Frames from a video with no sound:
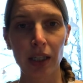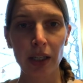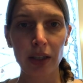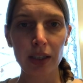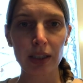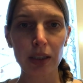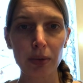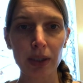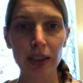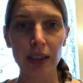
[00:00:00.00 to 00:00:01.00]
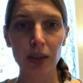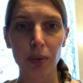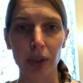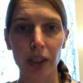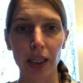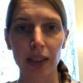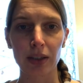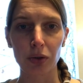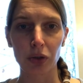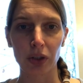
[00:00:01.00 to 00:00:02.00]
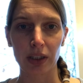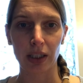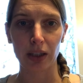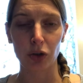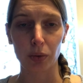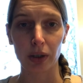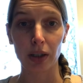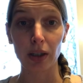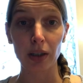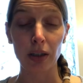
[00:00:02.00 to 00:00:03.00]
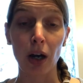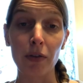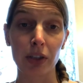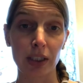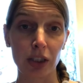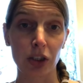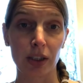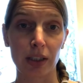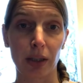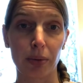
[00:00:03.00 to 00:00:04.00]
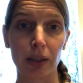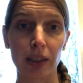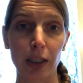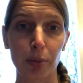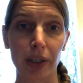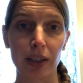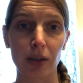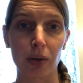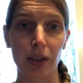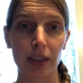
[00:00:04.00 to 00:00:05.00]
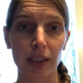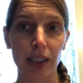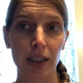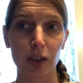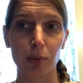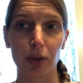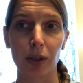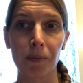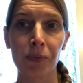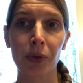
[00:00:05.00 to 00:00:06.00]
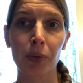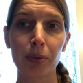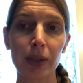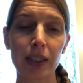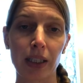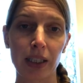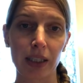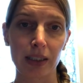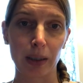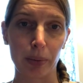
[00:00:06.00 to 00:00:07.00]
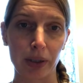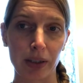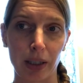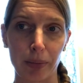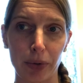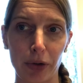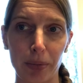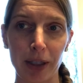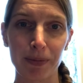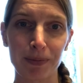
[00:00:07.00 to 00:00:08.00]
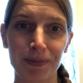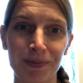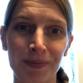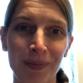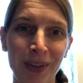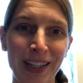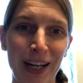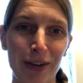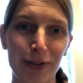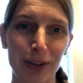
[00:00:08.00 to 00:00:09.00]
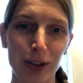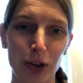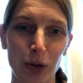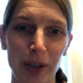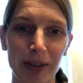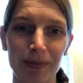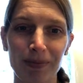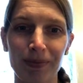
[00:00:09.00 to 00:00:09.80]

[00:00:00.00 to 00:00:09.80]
The sequencing work and social studies work, conversations that would take place alongside this book, would be done at a separate time with me. Now for the story.